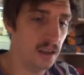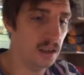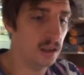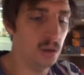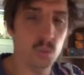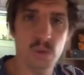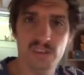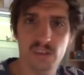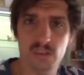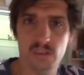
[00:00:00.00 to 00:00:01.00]

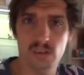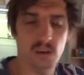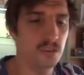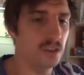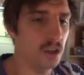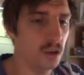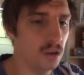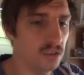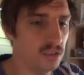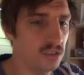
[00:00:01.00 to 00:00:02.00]
Wizards of the
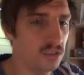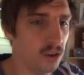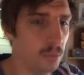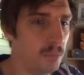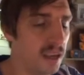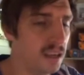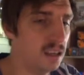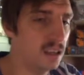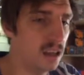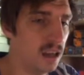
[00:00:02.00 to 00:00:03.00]
Coast stopped making the
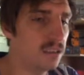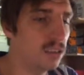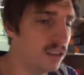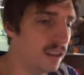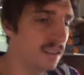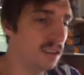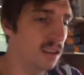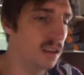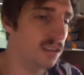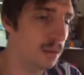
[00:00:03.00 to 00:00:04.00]
cards. So these
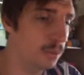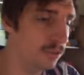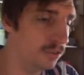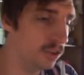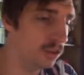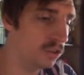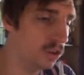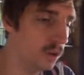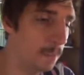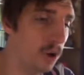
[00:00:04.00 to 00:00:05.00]
are some of the first kind
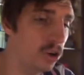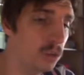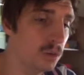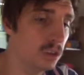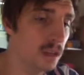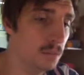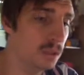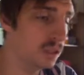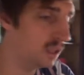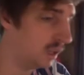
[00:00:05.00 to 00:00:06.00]
of Pokemon Company
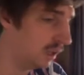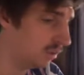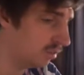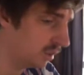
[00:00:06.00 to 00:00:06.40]
cards.